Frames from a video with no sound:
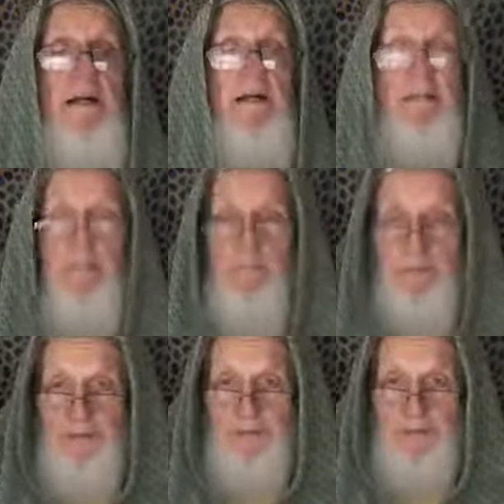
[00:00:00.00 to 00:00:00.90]
then
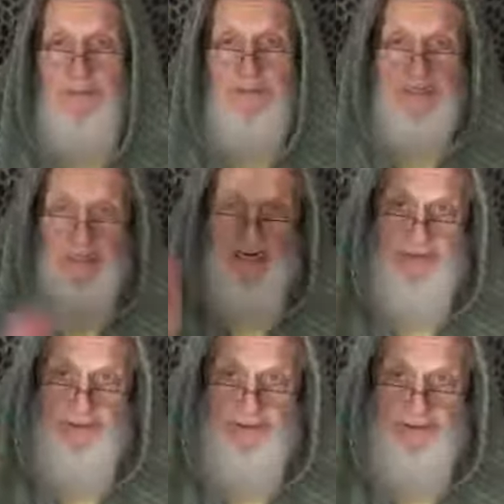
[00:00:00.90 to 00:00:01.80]
put the
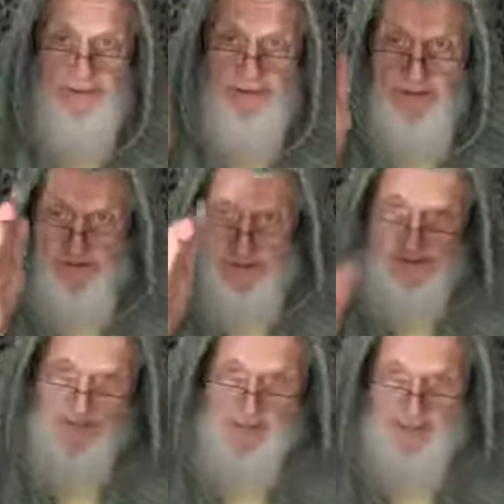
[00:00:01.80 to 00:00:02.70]
slash,
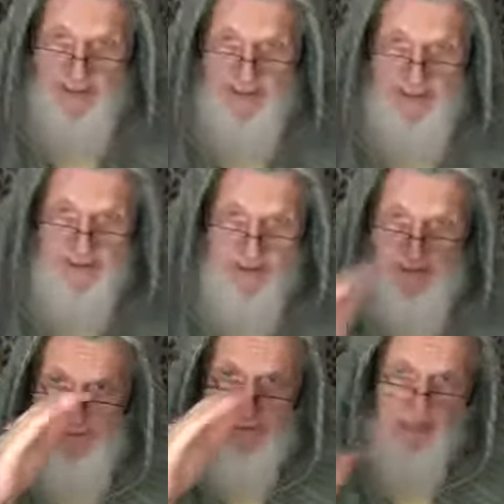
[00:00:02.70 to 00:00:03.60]

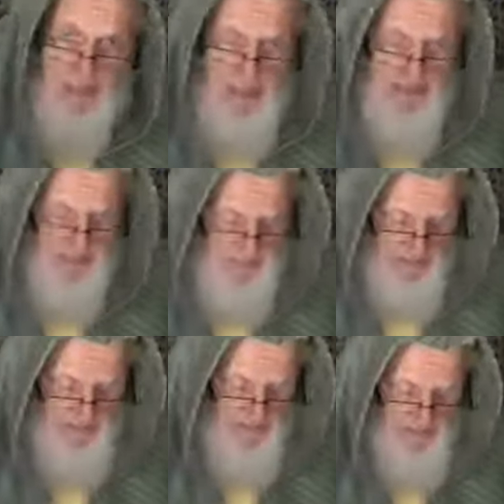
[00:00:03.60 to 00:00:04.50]
the slash
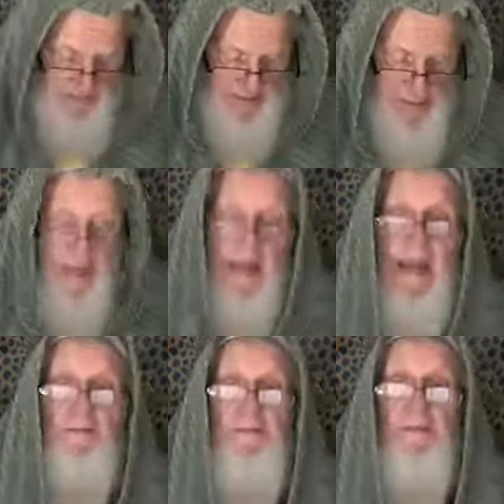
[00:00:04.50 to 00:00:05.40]
mark. Then
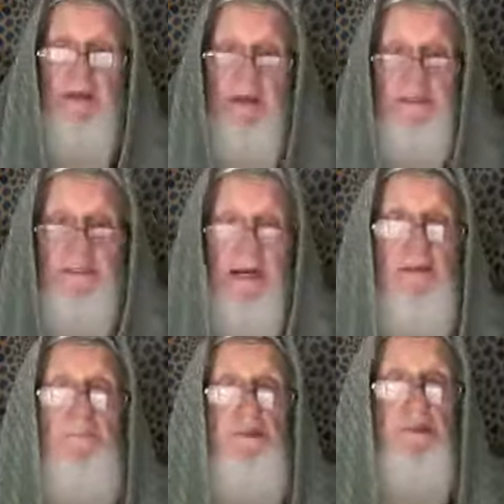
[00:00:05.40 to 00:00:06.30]
after that,
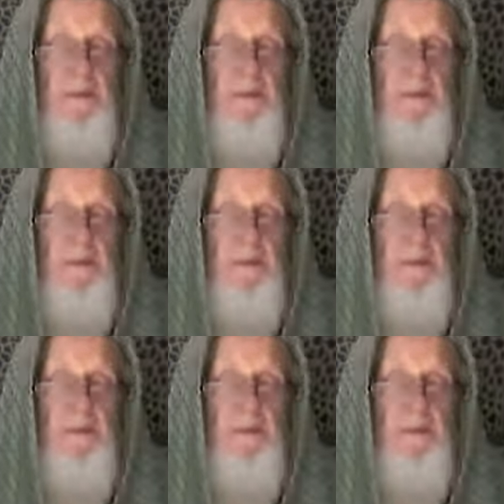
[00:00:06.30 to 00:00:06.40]
type in